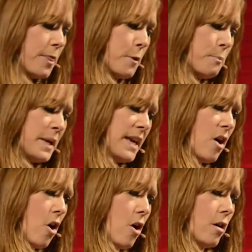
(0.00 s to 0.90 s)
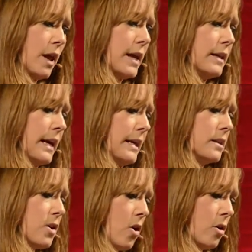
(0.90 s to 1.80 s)
The be-all and
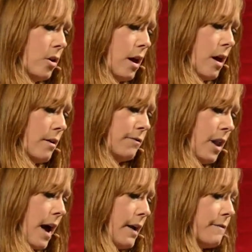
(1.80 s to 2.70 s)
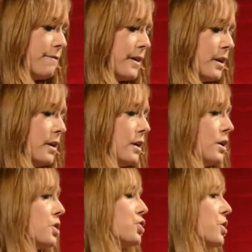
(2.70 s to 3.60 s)
end-all of life
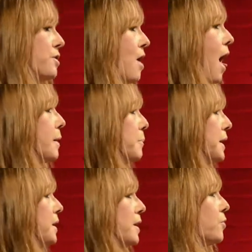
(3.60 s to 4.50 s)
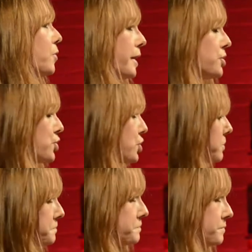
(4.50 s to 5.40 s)
should not be to get
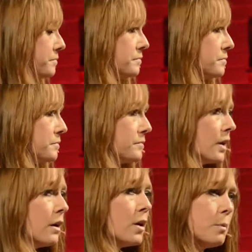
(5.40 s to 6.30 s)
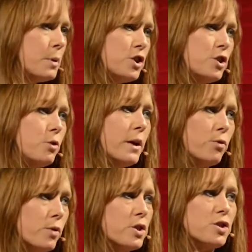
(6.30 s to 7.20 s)
rich, but to
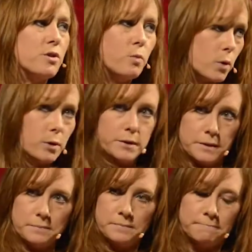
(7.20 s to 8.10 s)
enrich the world.